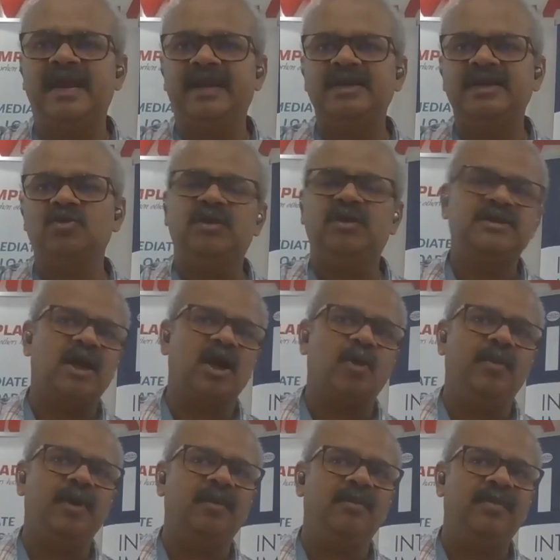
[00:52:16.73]
sinus or the
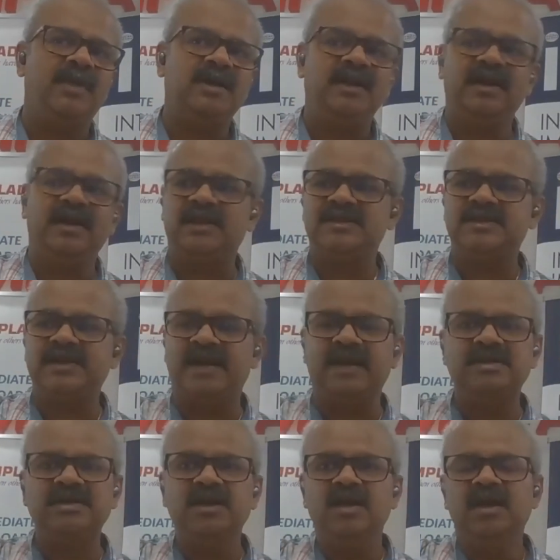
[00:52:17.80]
zygomatic implant there in the
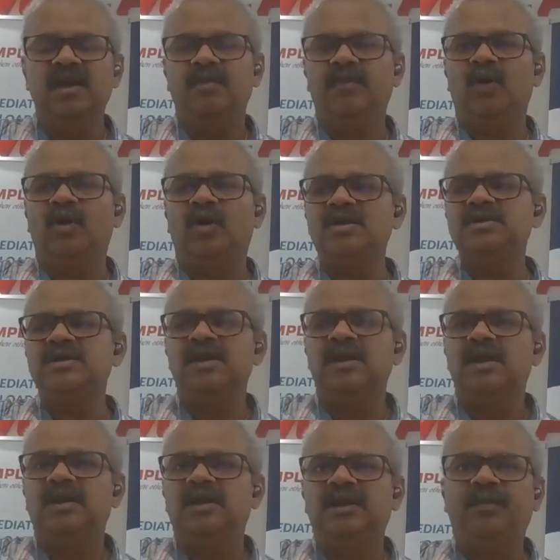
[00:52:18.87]
sinus because
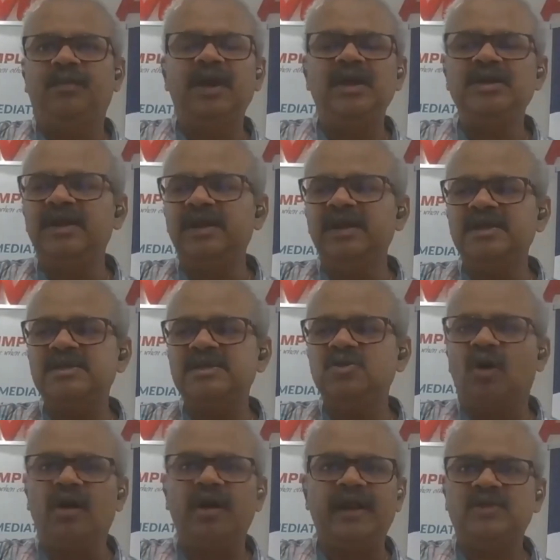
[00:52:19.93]
the patient is
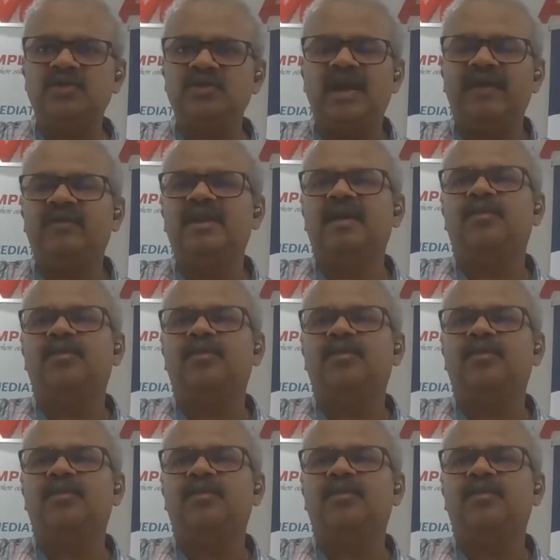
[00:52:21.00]
not actually having